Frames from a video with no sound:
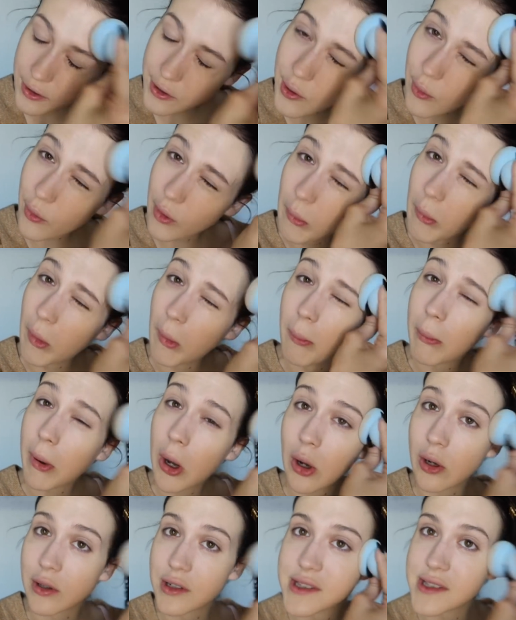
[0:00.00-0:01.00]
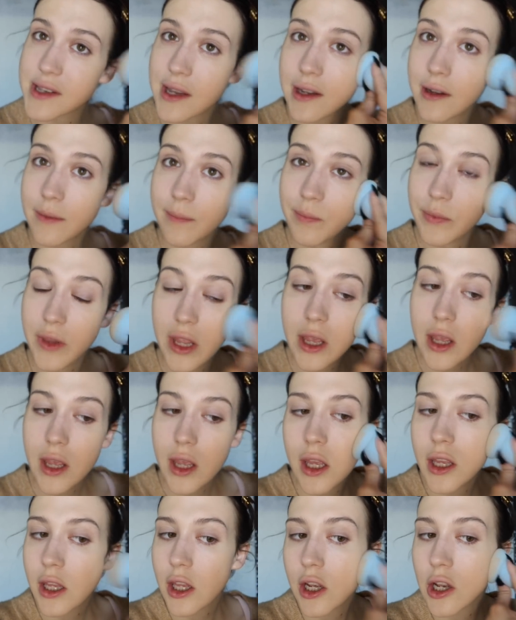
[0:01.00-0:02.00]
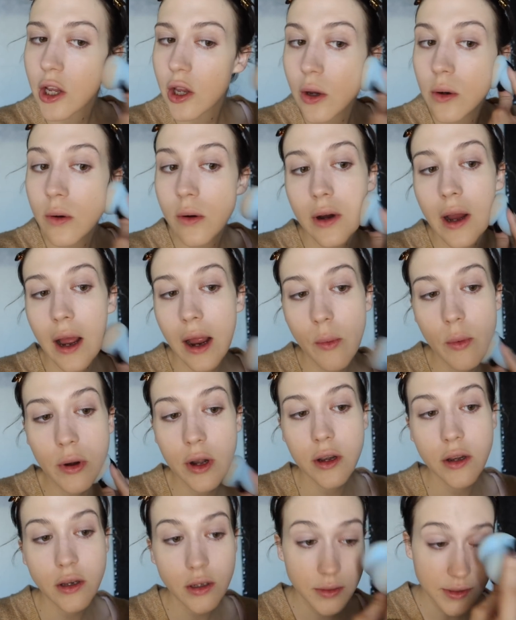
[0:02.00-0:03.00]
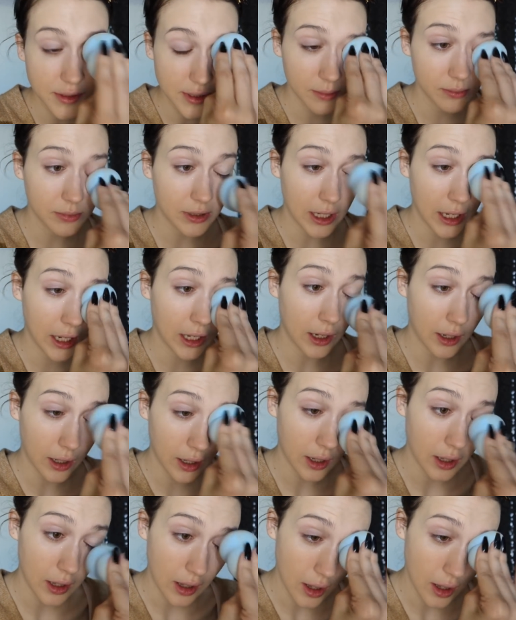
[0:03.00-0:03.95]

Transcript: a normal person. You know, I want to do something